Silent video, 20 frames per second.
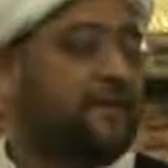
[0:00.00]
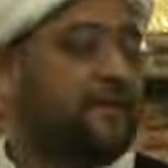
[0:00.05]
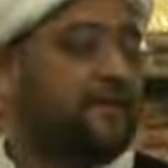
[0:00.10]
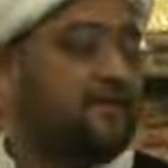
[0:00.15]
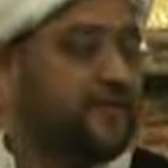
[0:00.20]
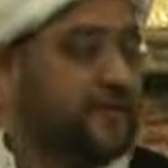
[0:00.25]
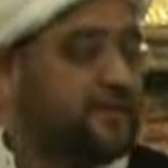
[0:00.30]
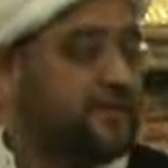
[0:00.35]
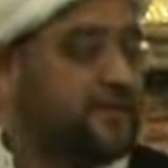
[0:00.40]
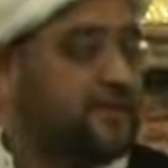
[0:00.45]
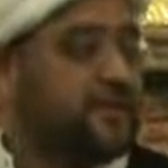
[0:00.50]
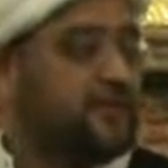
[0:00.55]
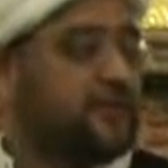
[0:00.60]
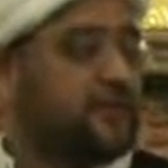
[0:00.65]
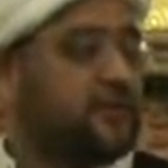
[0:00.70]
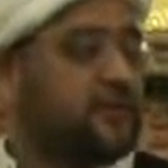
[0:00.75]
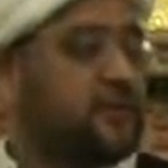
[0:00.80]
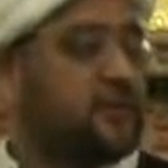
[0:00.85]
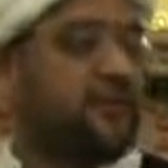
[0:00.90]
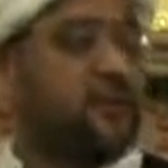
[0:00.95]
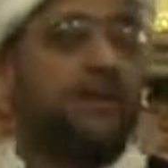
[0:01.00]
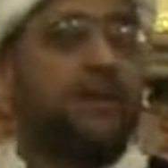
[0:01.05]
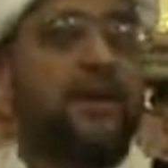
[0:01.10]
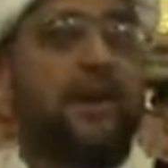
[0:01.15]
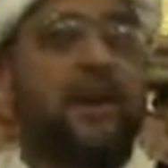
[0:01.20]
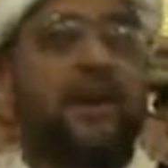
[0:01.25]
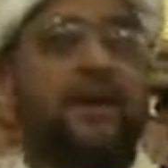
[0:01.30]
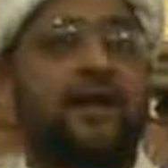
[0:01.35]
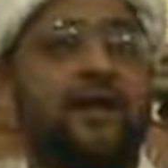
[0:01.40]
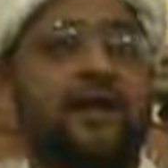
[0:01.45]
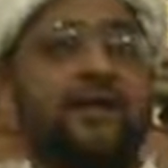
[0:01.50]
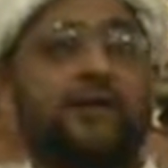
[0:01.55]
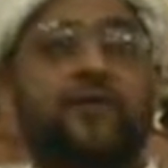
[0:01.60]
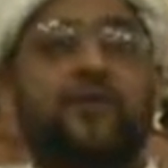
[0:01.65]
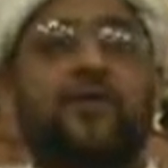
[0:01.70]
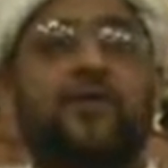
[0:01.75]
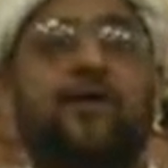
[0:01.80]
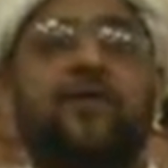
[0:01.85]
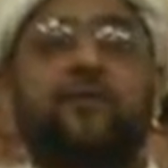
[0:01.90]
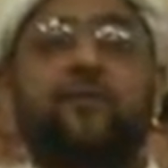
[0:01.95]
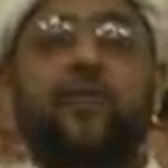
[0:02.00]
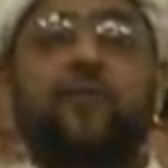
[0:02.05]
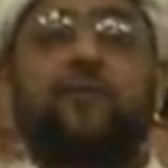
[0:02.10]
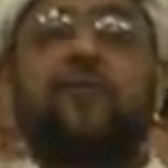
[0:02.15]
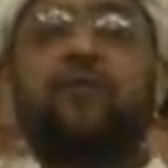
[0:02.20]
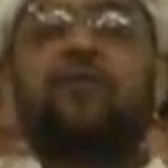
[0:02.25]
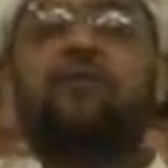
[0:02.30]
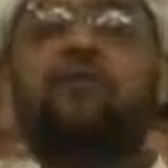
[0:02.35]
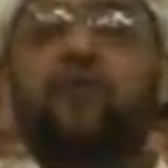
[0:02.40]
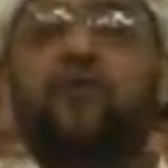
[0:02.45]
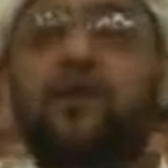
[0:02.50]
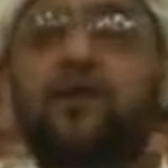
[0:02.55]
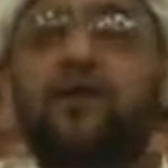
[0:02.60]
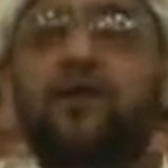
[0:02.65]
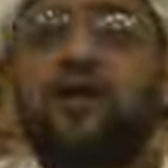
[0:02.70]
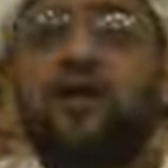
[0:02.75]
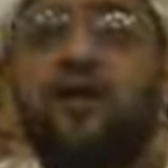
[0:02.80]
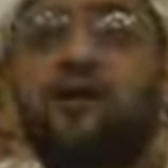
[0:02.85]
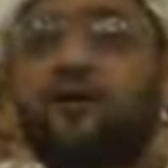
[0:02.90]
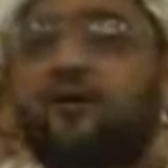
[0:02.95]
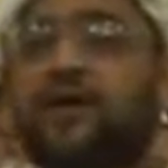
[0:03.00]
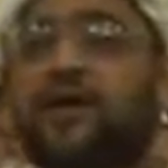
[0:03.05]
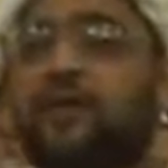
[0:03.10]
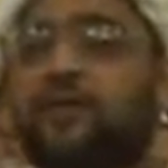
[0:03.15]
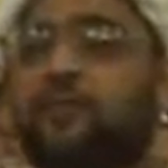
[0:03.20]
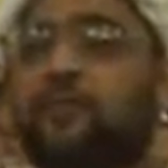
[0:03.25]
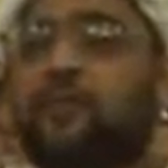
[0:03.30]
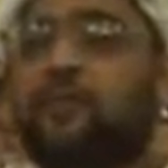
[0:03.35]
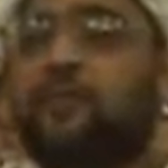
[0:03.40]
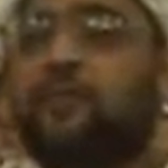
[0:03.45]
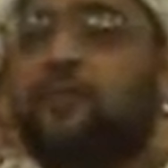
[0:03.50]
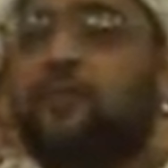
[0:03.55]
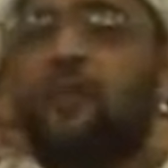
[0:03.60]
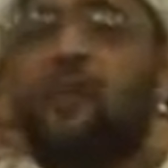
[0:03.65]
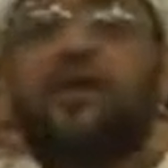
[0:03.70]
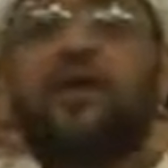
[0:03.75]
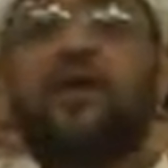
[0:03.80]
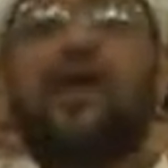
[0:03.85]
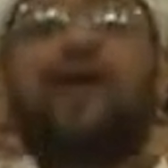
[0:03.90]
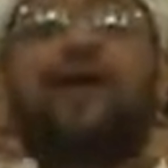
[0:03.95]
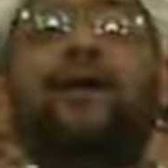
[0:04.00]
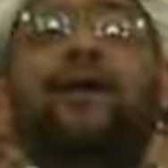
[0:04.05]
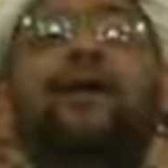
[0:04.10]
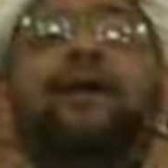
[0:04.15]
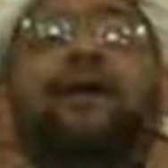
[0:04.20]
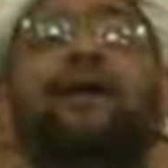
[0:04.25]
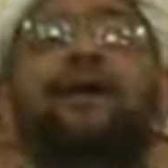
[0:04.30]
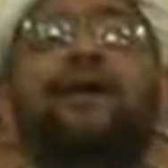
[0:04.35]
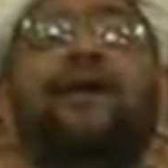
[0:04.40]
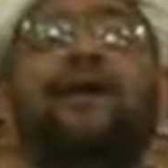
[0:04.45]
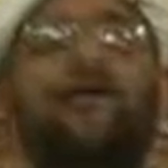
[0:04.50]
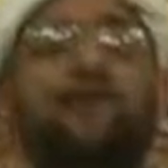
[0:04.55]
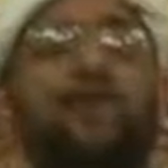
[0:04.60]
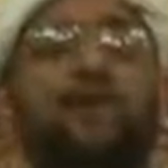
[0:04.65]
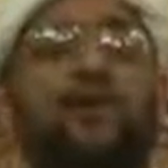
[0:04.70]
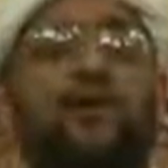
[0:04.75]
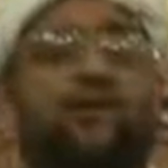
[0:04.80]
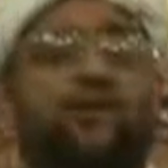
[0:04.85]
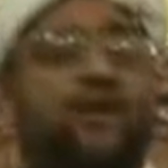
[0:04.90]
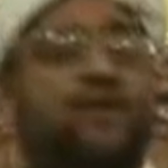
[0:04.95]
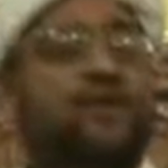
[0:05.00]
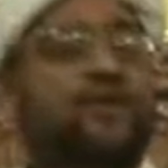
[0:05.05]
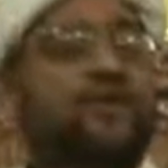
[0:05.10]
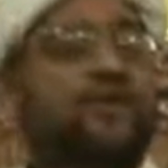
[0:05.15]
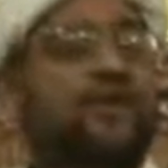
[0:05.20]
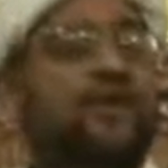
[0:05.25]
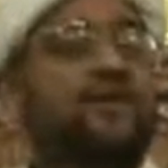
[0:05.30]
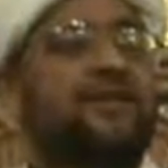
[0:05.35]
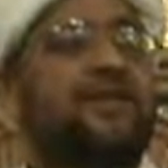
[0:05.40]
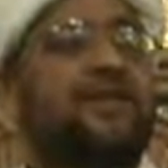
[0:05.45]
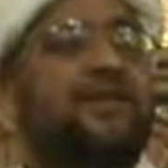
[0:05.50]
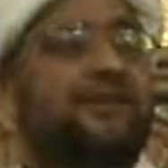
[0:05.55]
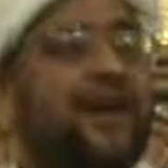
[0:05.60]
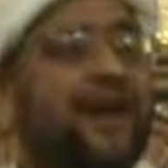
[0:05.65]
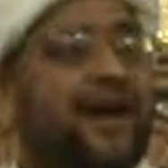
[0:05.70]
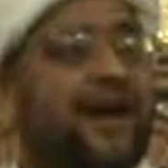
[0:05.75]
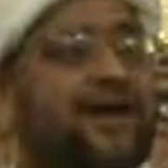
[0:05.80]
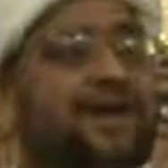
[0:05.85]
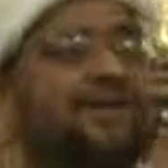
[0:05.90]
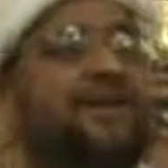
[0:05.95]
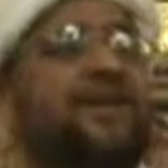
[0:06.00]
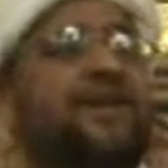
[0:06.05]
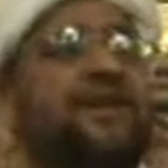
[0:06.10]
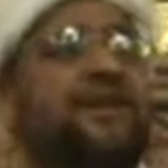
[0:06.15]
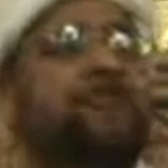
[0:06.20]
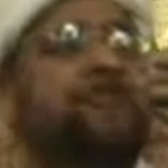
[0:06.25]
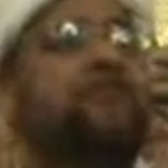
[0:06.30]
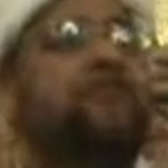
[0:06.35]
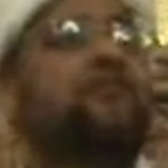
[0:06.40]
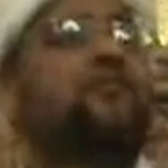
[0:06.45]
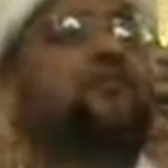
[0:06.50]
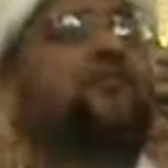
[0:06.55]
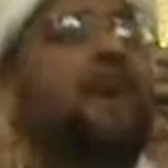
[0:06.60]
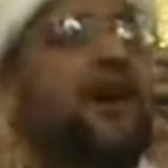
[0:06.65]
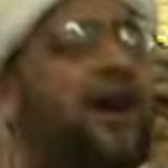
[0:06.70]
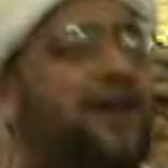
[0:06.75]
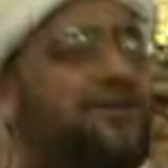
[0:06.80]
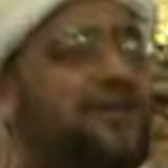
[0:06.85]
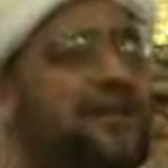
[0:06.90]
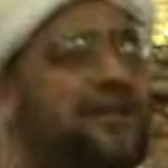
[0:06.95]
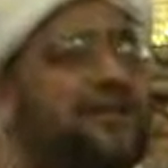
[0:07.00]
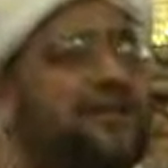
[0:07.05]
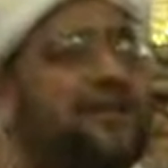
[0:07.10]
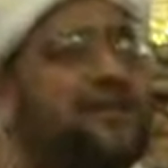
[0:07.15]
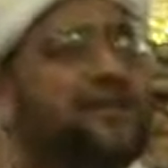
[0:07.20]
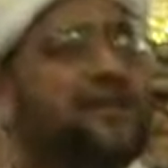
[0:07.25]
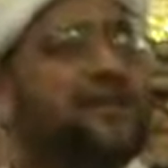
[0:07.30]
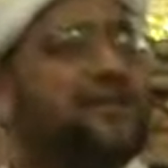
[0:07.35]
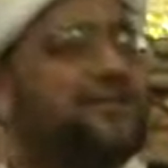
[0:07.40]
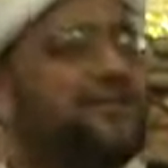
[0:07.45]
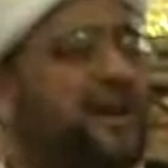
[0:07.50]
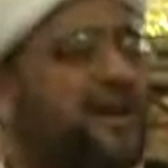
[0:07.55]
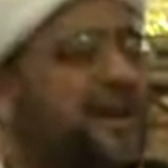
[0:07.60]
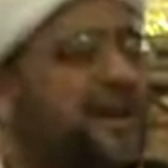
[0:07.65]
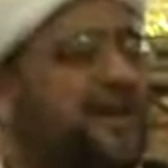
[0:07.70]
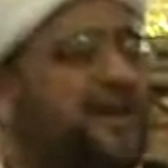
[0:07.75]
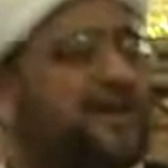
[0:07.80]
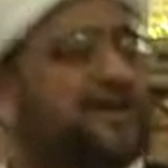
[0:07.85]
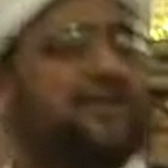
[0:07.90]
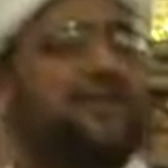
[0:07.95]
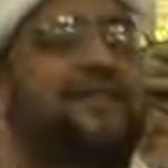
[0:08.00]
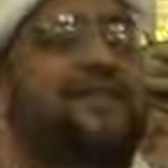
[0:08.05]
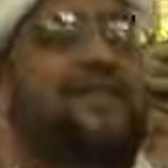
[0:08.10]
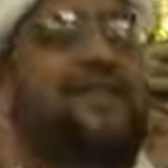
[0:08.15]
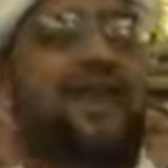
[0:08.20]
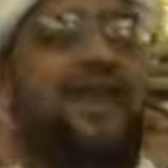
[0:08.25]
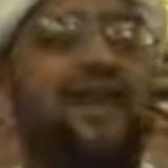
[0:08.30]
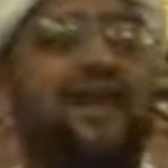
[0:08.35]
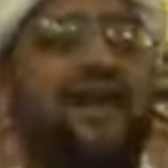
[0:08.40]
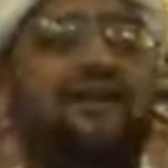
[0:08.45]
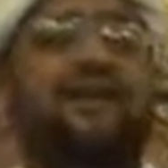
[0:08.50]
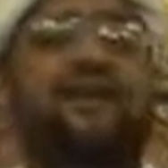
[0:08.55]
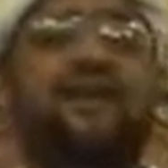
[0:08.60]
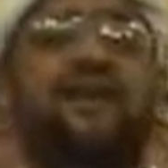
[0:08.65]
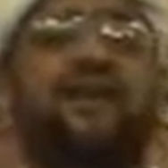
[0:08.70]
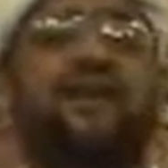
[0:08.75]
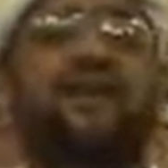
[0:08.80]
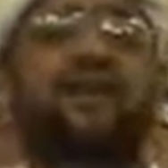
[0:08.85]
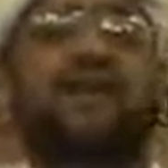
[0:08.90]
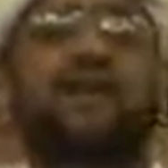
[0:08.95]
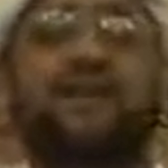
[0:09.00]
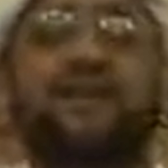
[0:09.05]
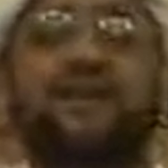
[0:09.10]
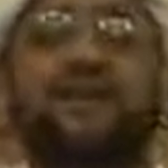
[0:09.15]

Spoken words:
It's easy to control that. You get people drunk, you get people living according to their desires. They are so drowned in their desires that their heads are not